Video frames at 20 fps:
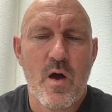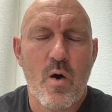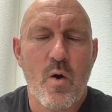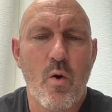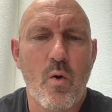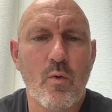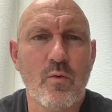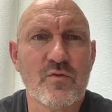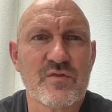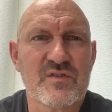
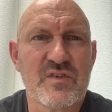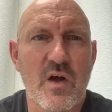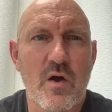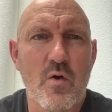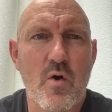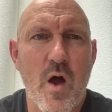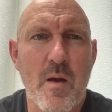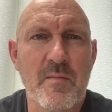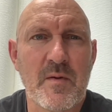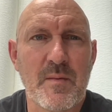
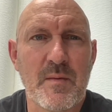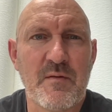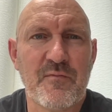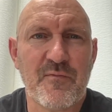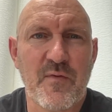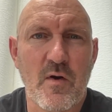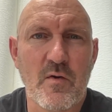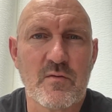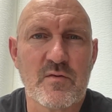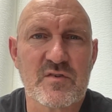Also, I'm going to be
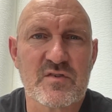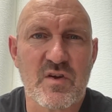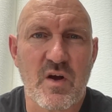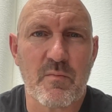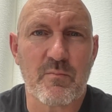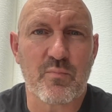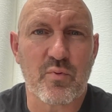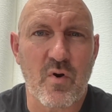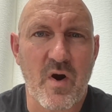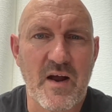focused
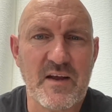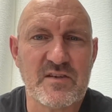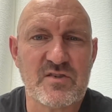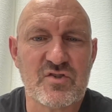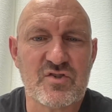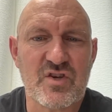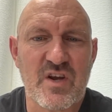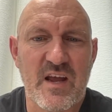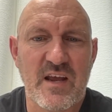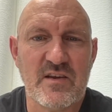on price
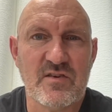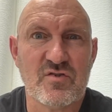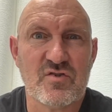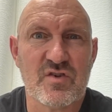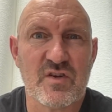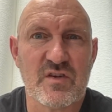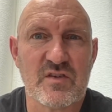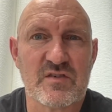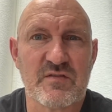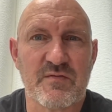
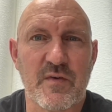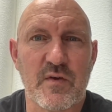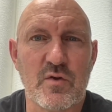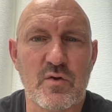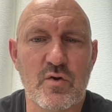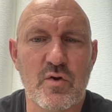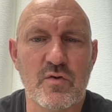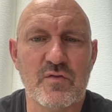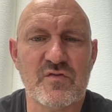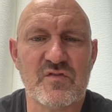changes for
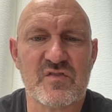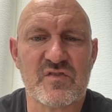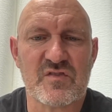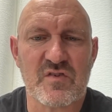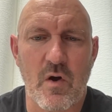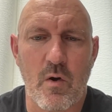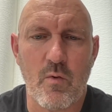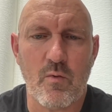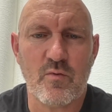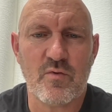goods
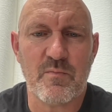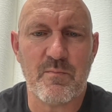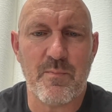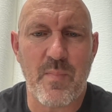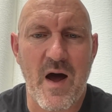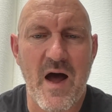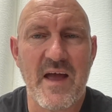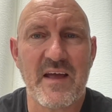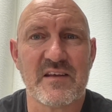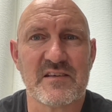sold
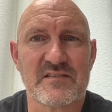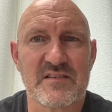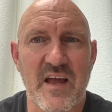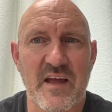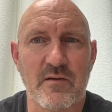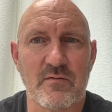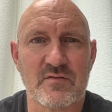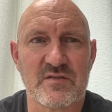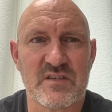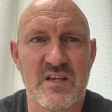by a
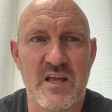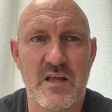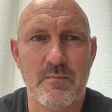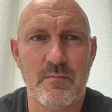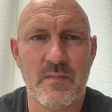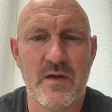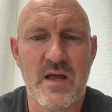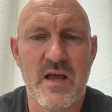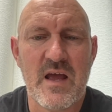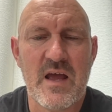sales
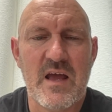team